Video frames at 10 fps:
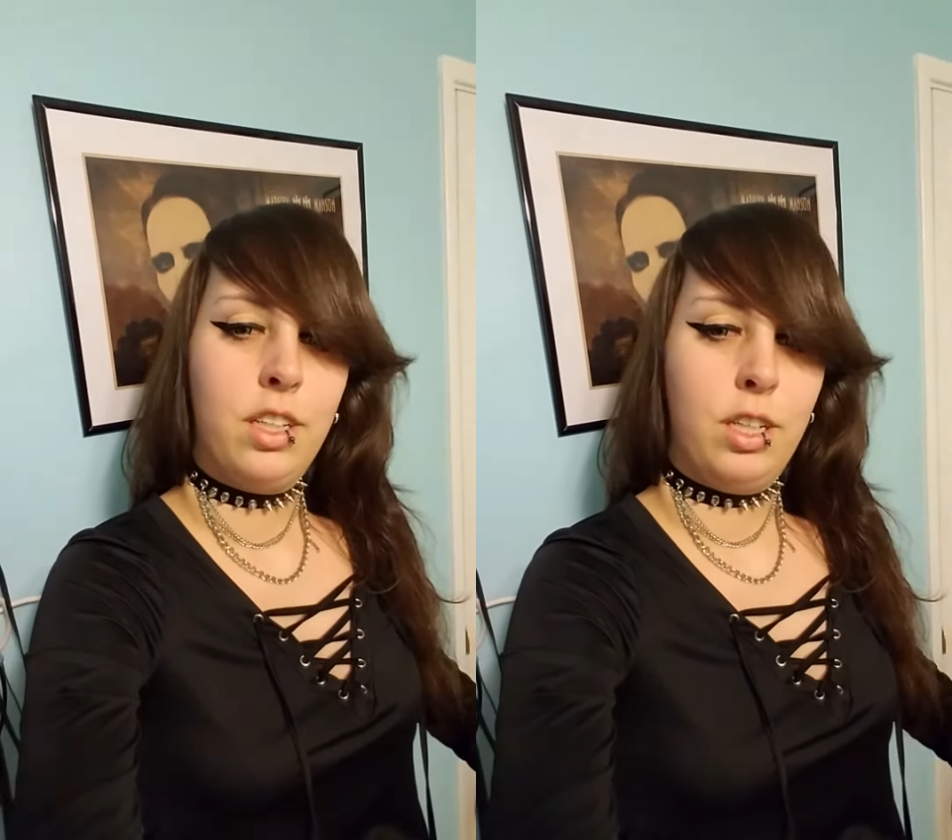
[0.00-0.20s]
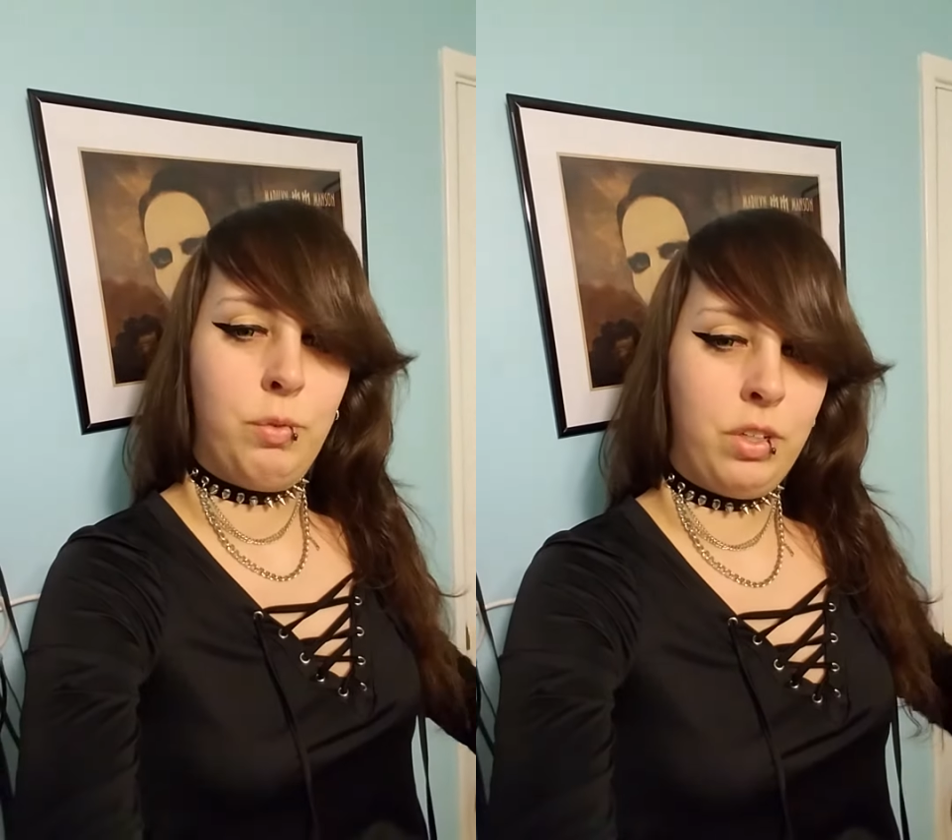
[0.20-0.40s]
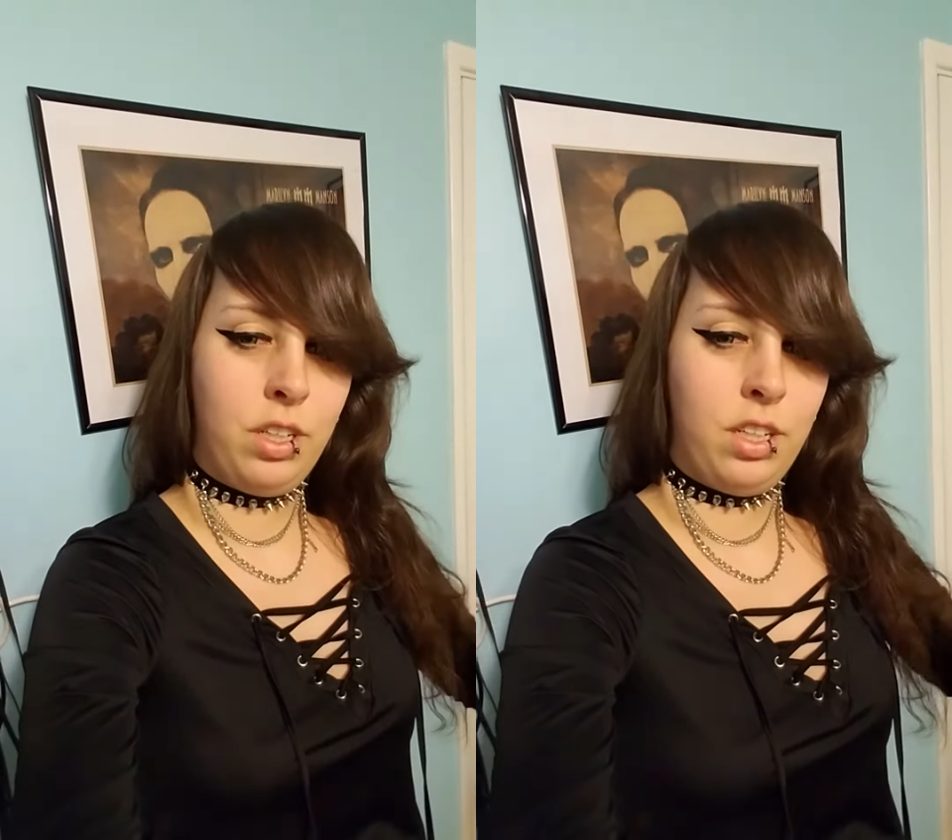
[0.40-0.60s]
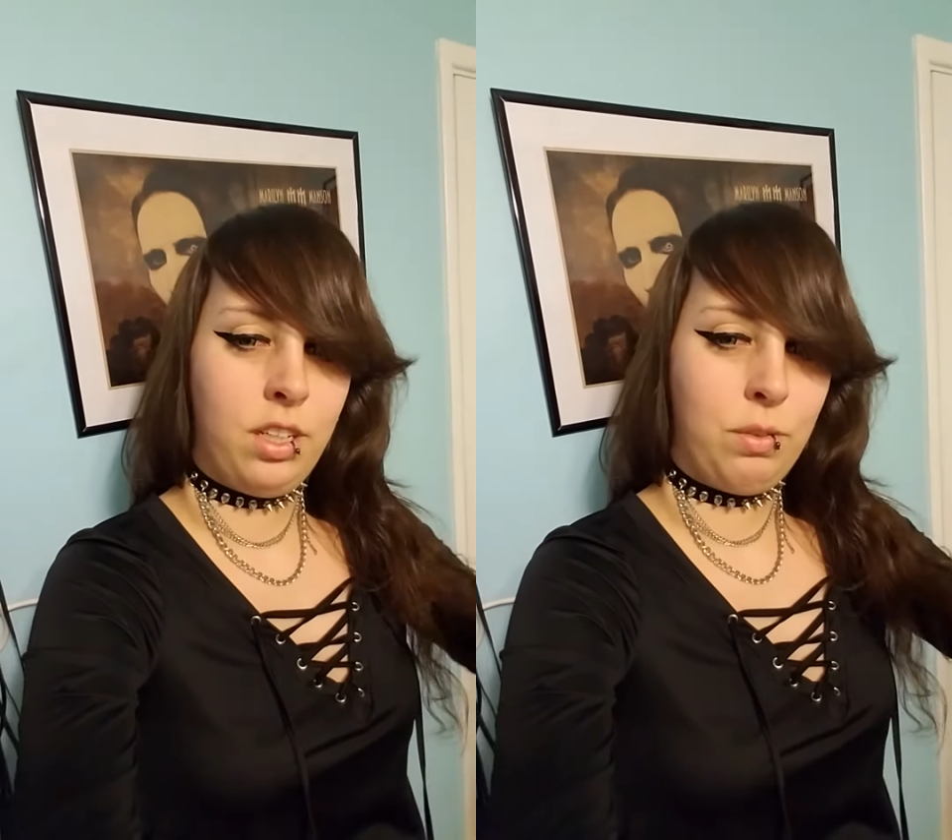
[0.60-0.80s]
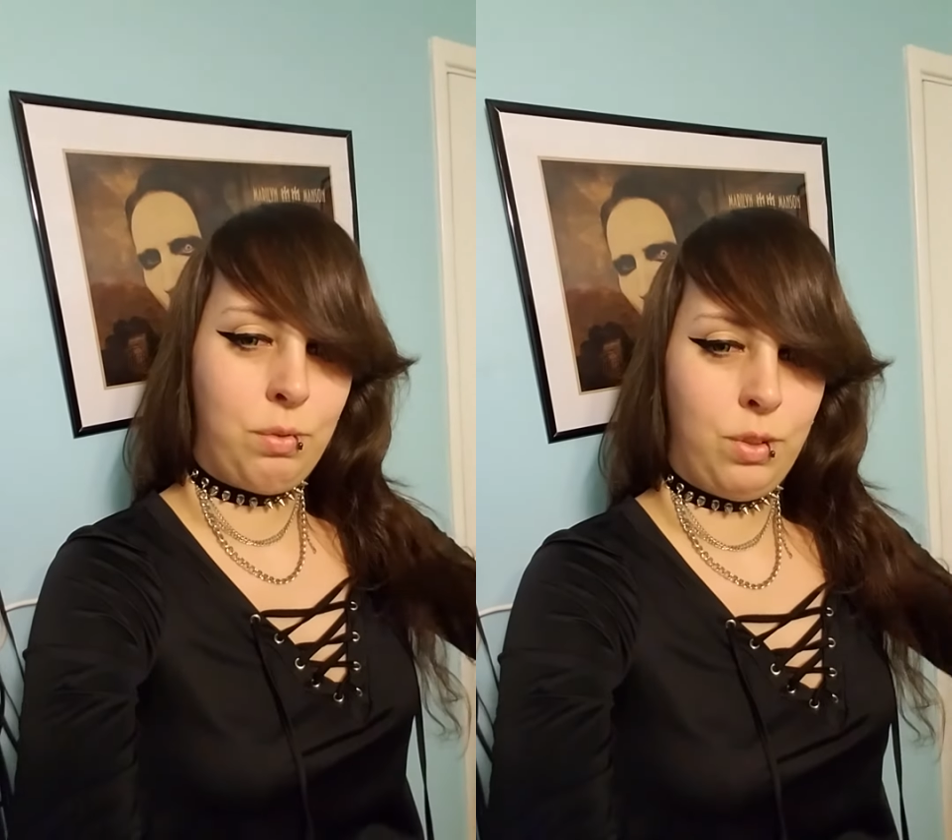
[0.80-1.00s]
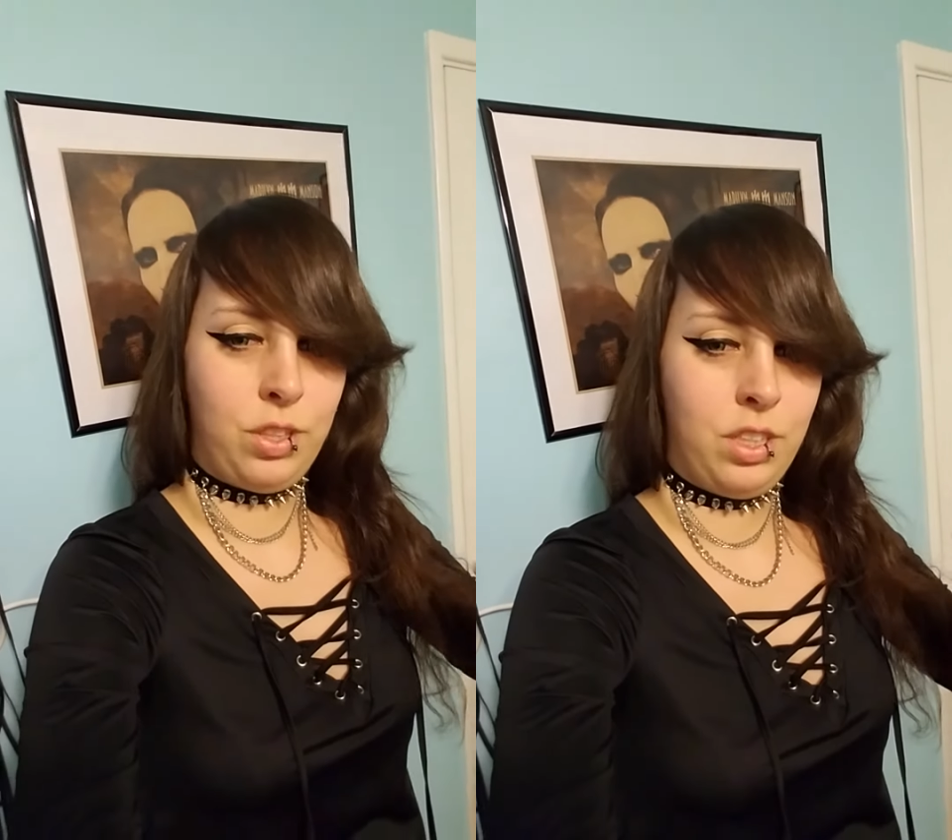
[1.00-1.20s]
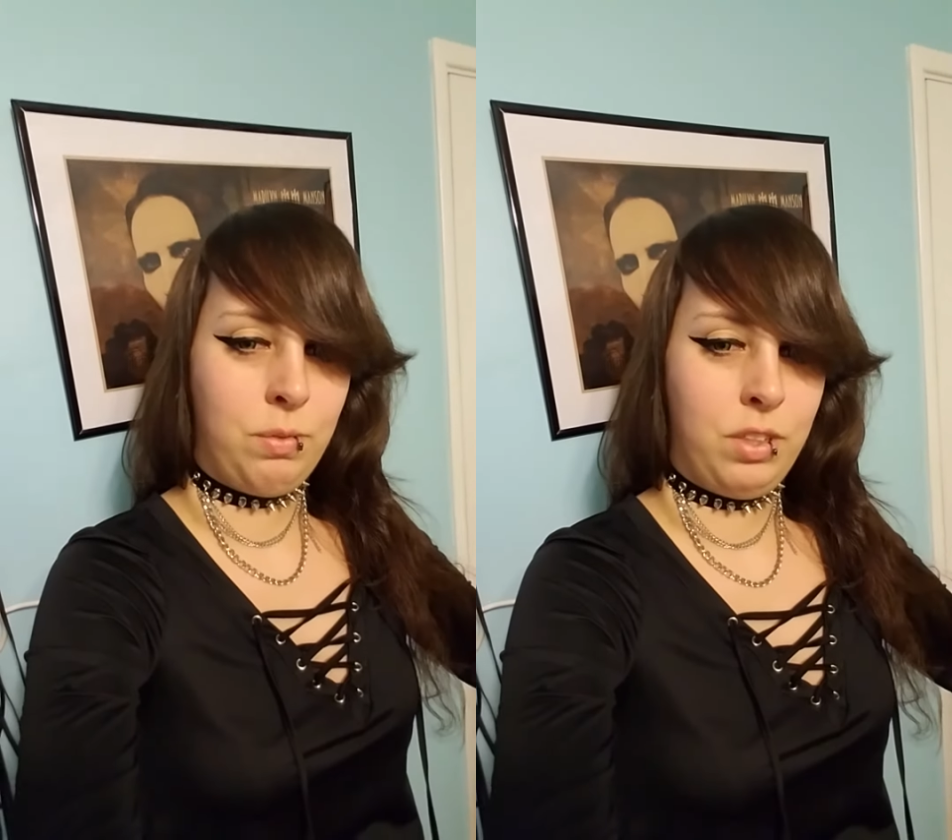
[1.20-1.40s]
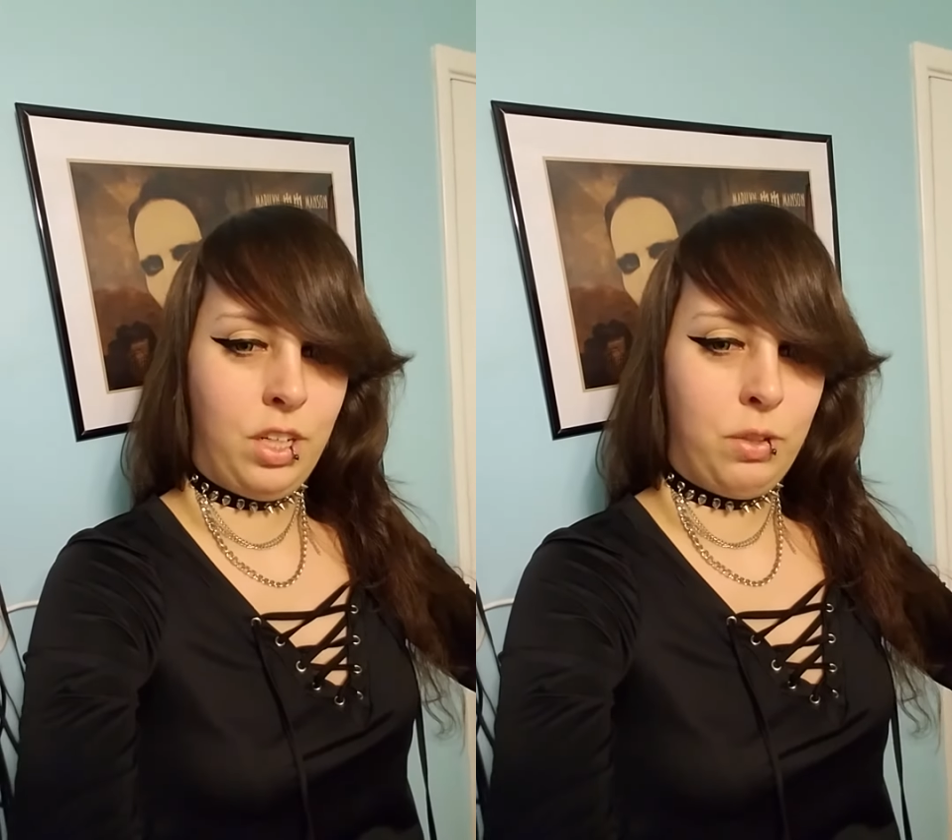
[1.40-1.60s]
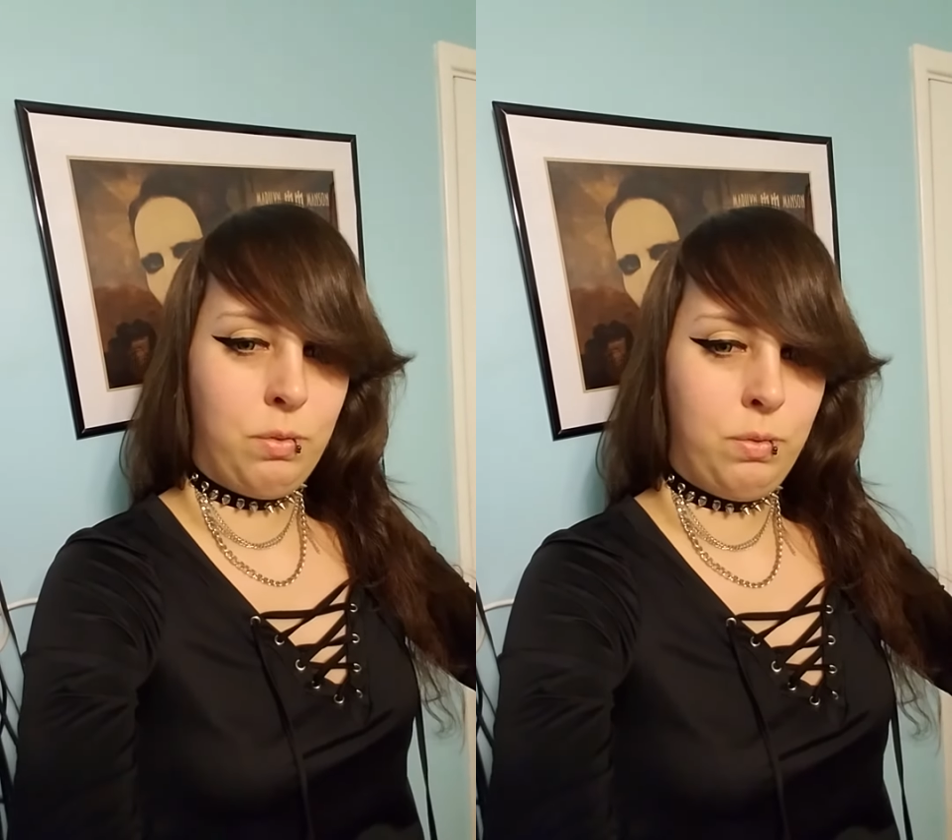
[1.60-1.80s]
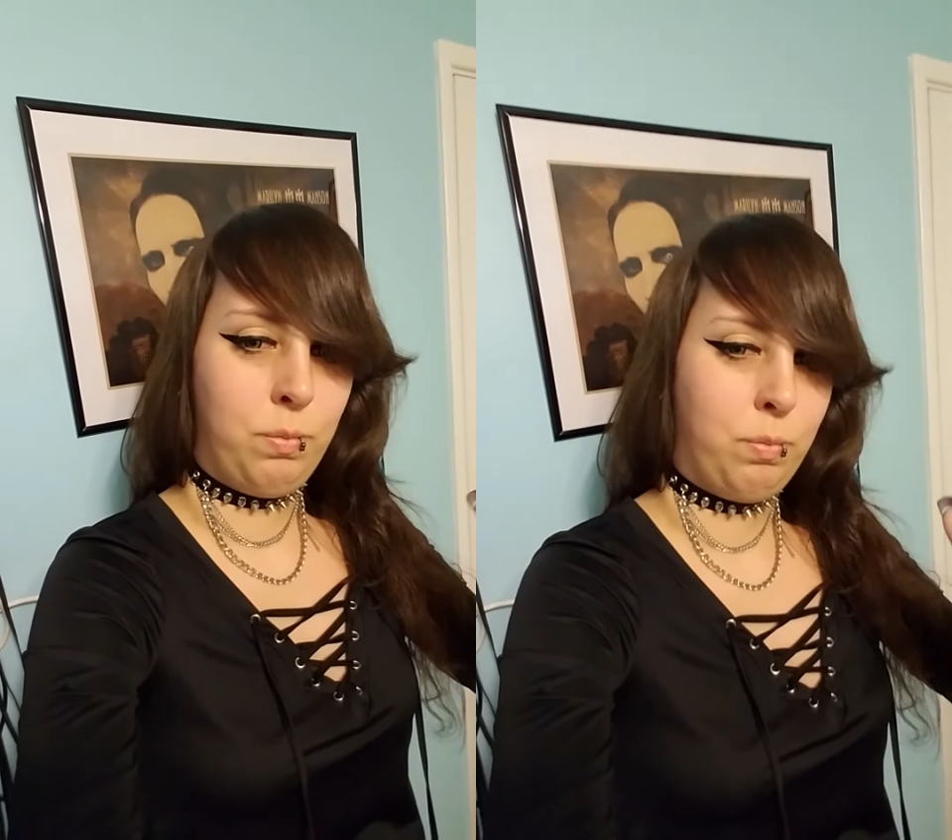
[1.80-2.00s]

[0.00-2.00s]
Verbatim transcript: if you're not fortunate enough to go,